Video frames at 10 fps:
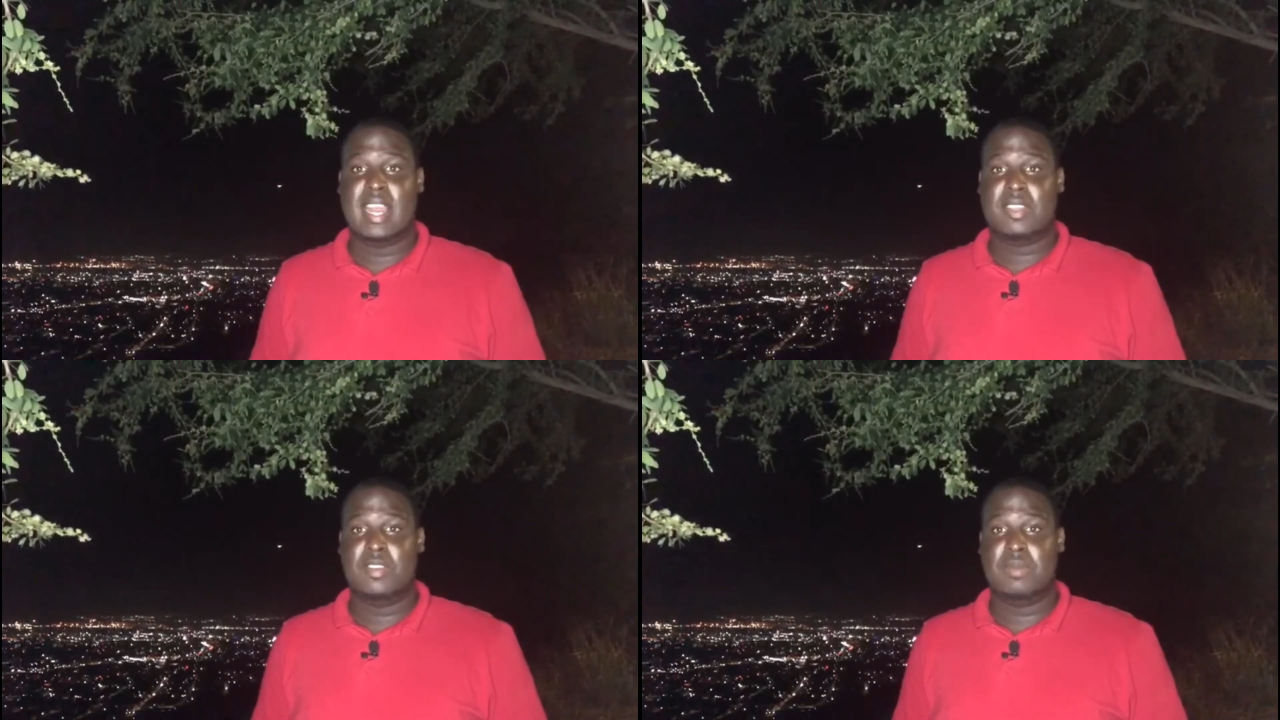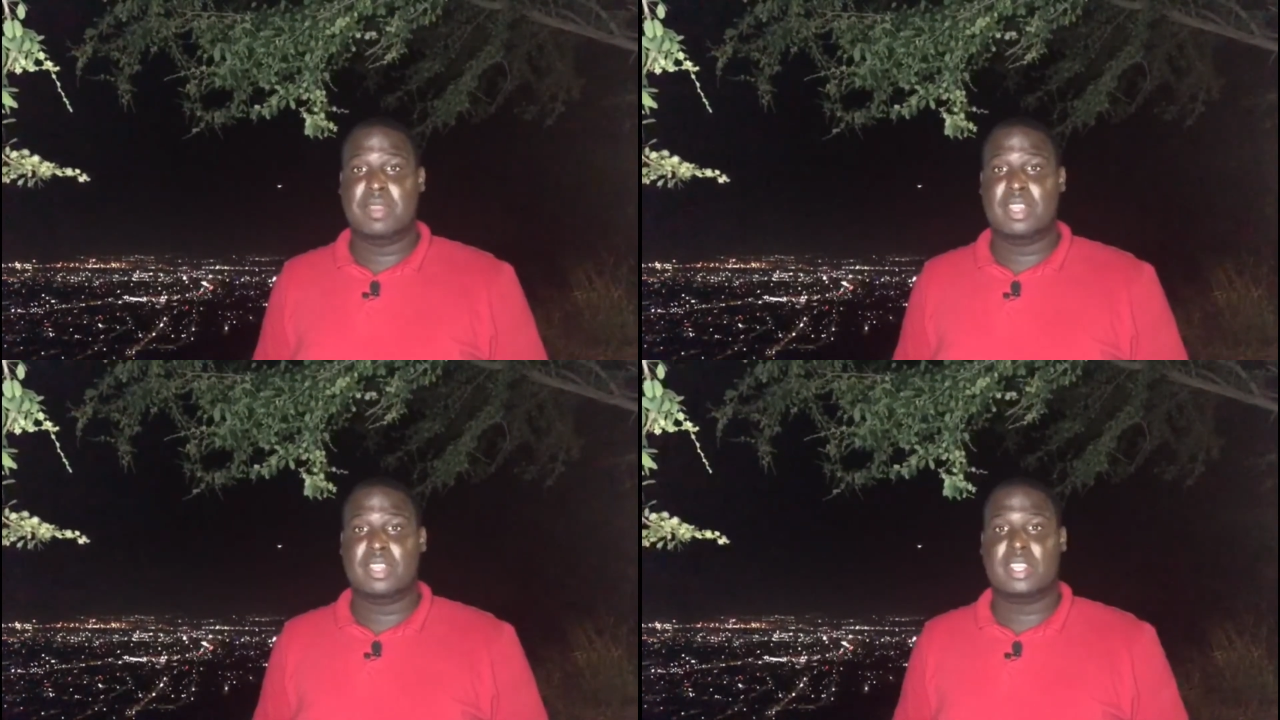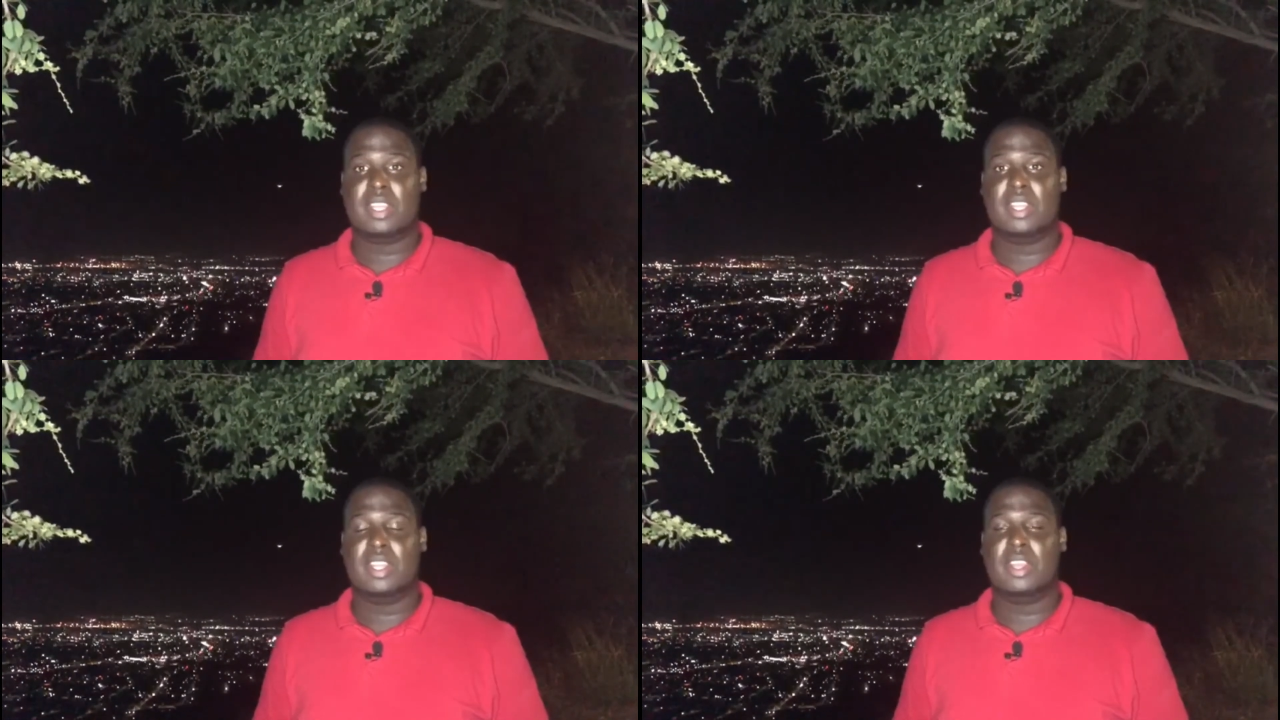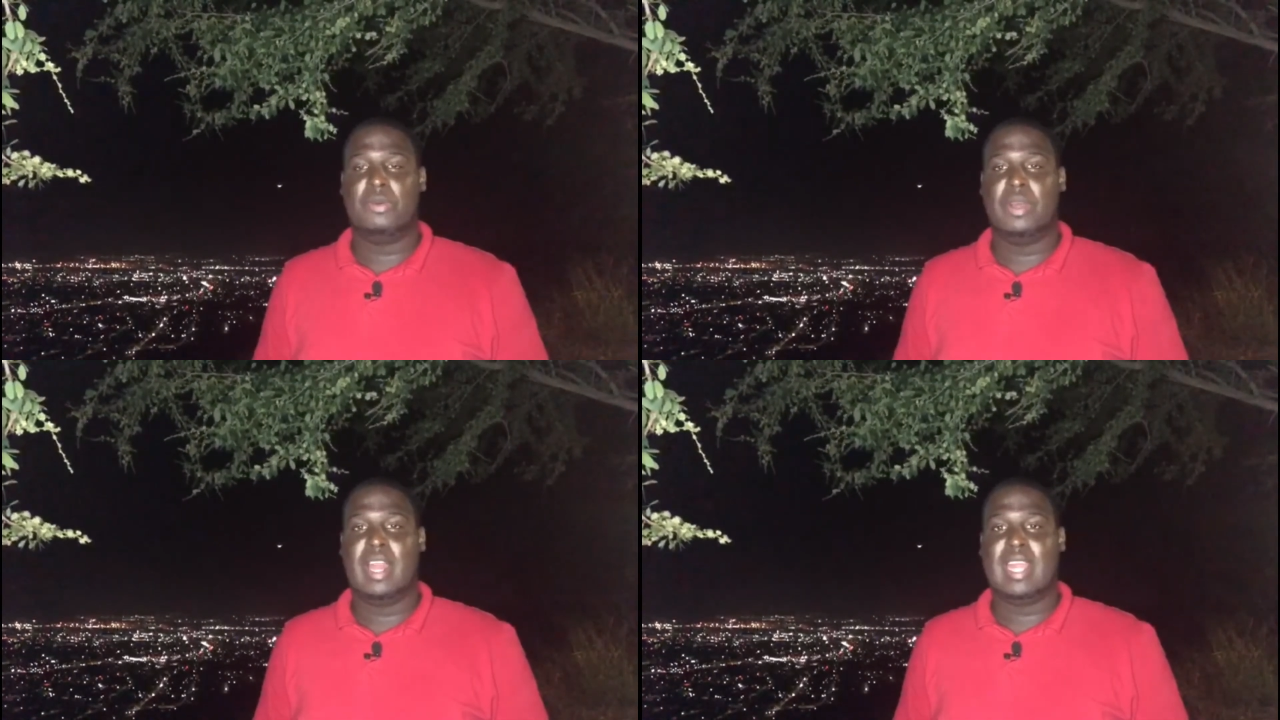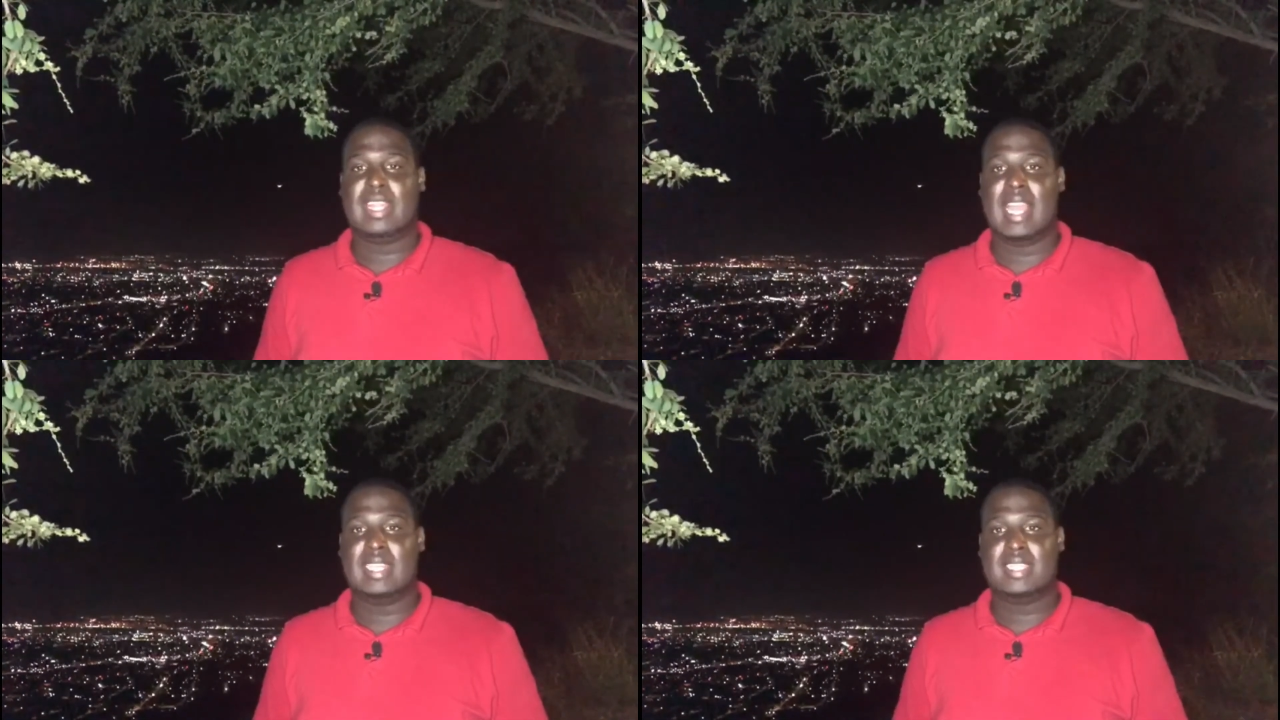agreement will
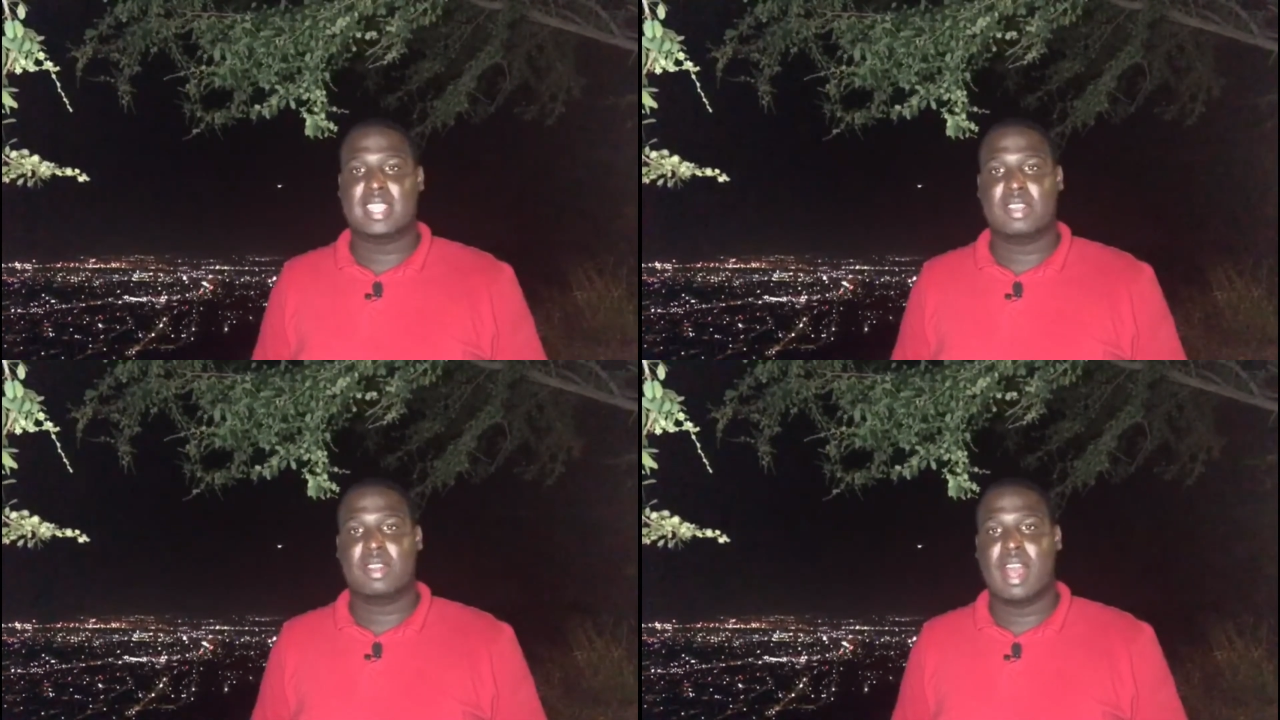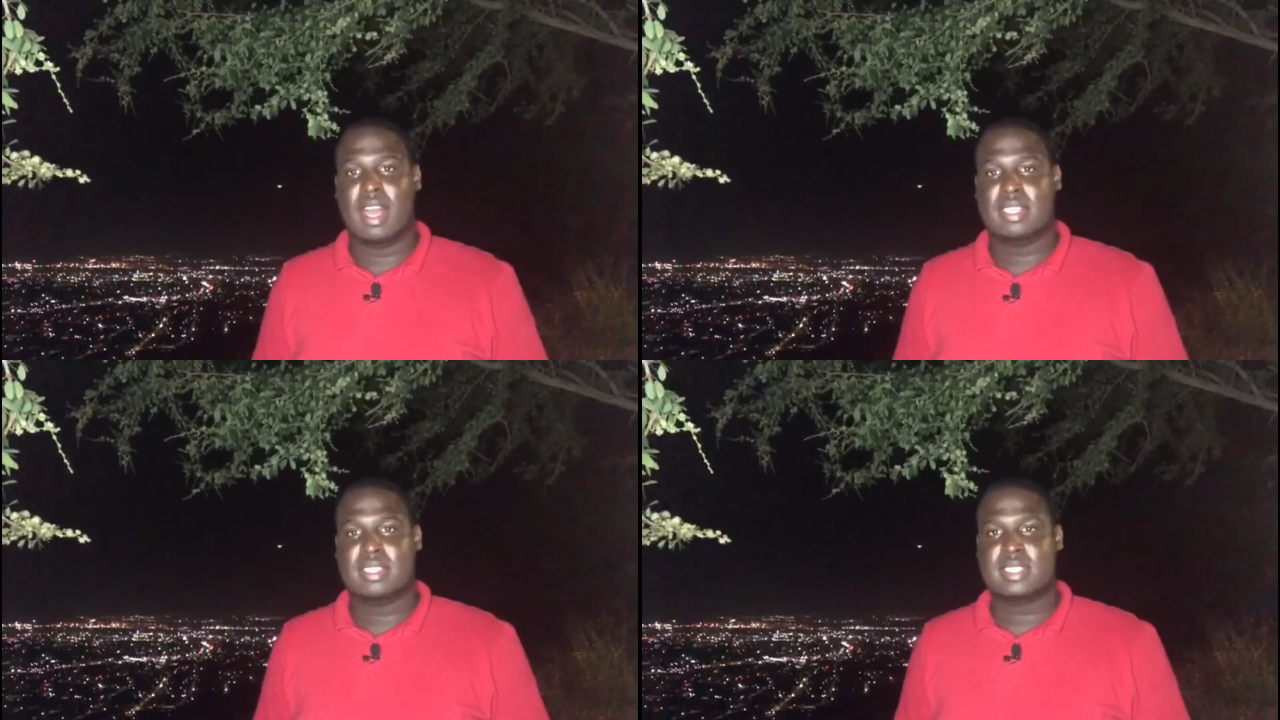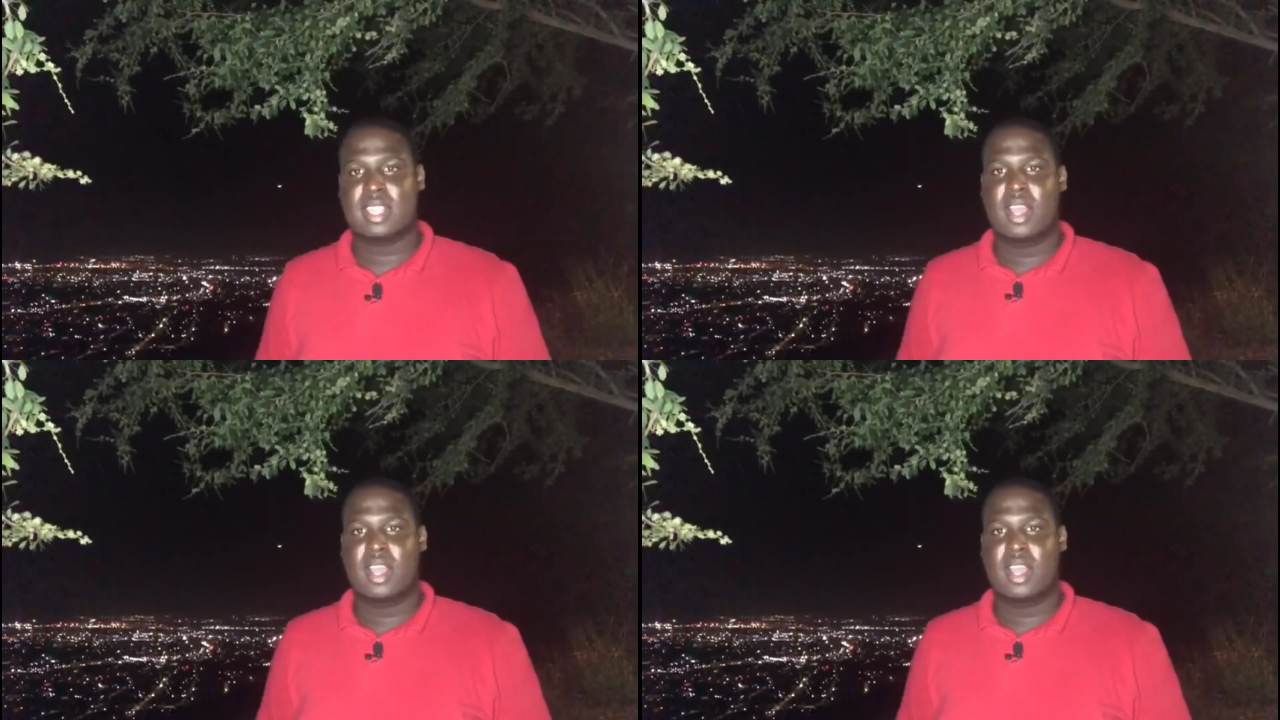attach a cost